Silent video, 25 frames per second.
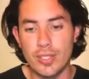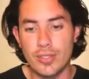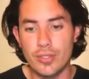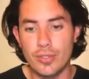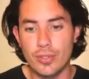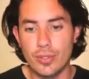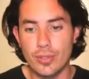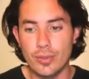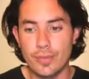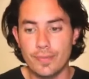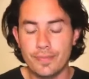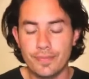
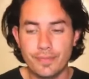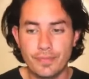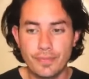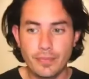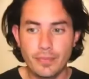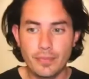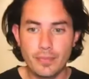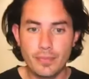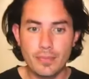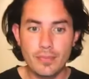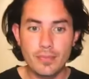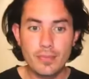is to
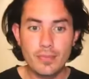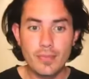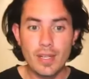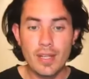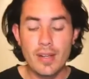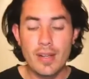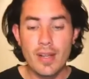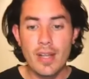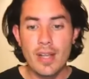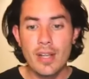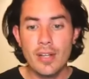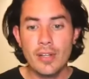
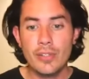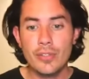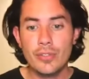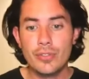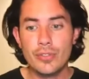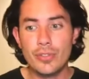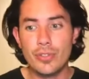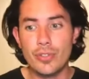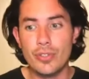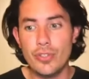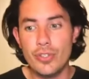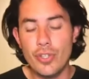
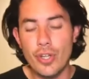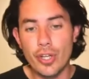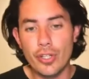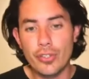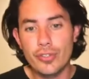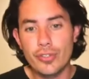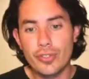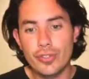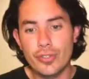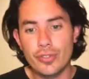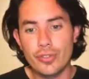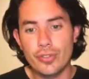to
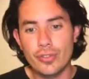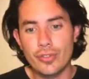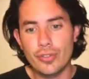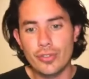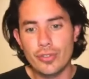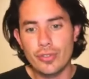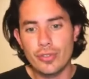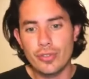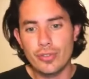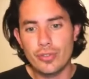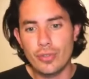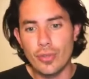not
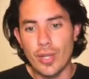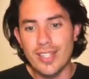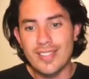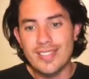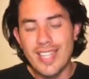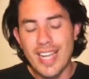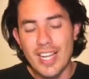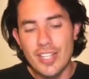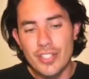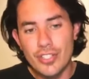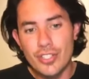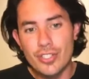to
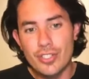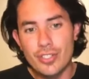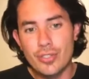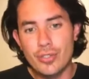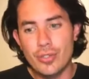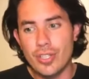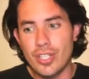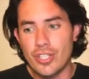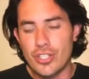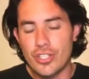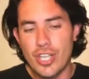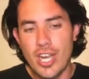attach
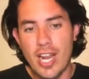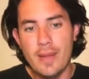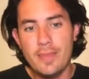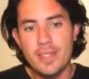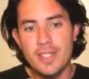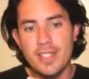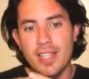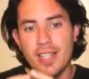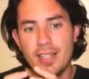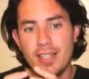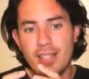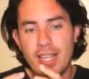to the
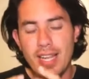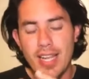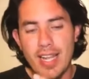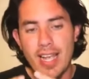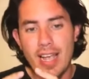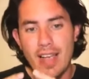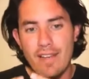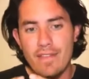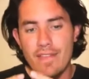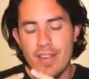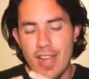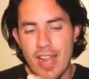shapes that they
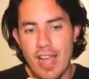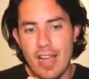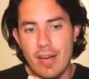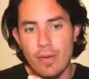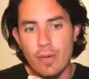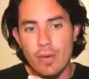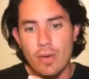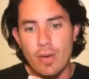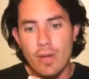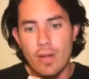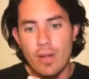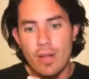have
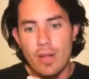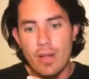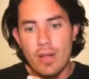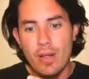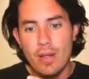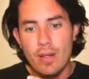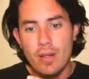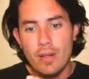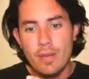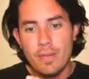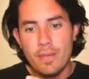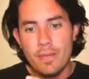now.
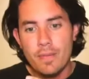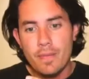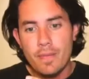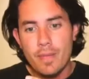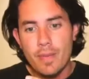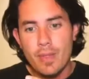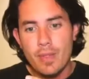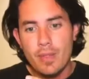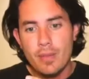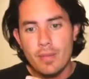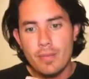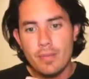
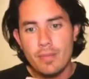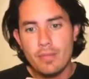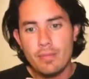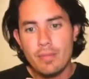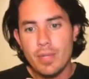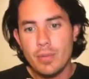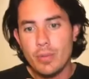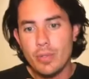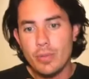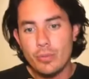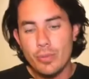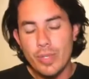
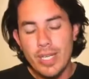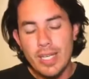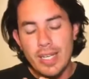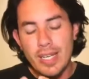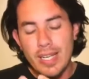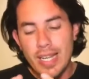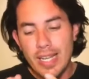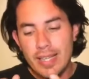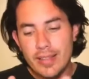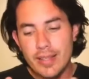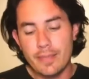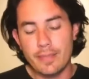But when
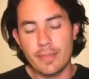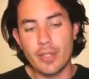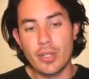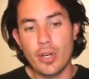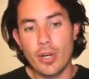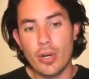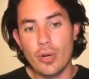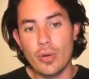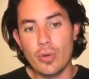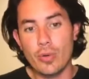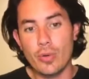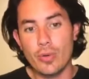we let them
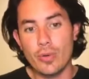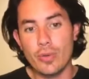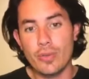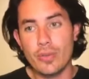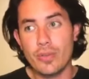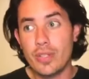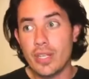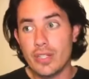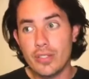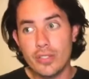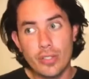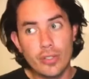go,
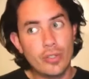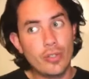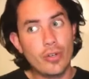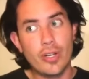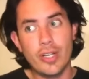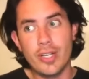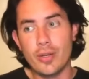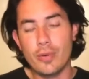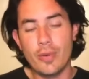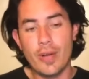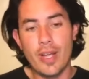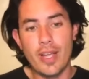they're not
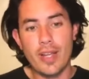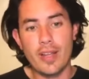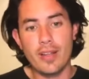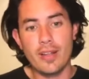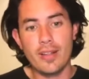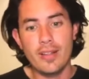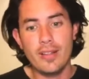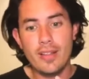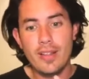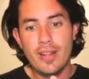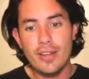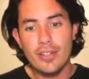going
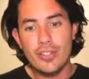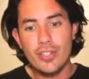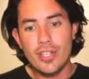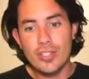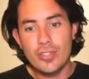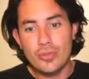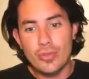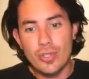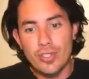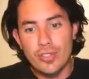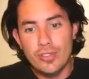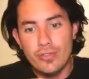away. They're
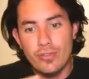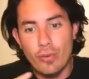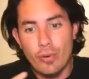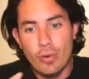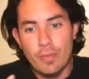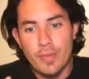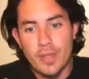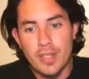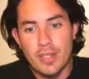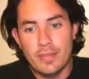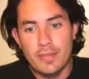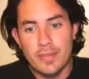just
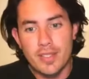transforming